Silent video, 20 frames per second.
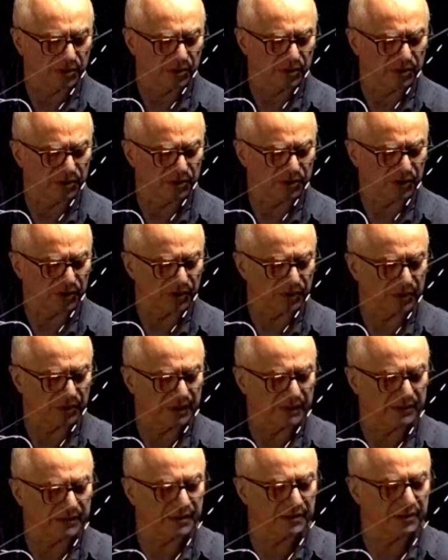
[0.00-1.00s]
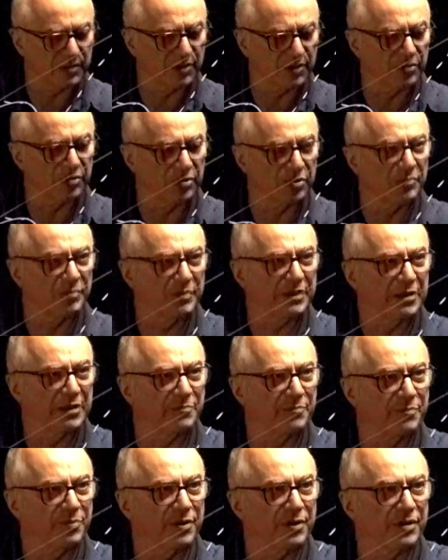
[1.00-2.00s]
So this is going to be a
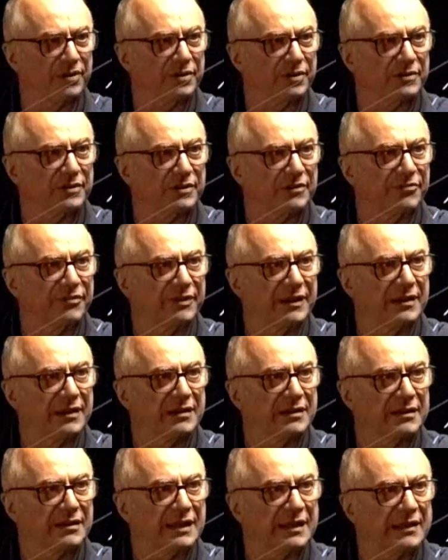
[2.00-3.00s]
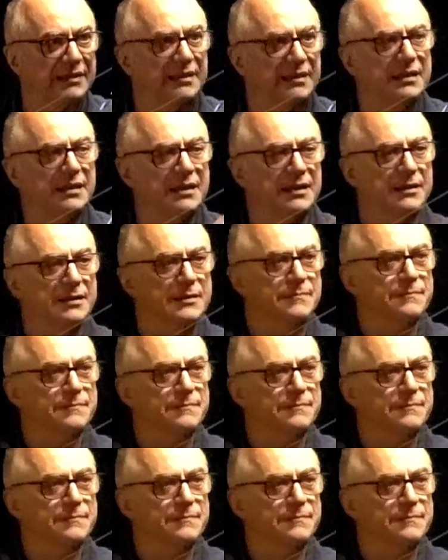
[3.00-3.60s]
point on the failure line here.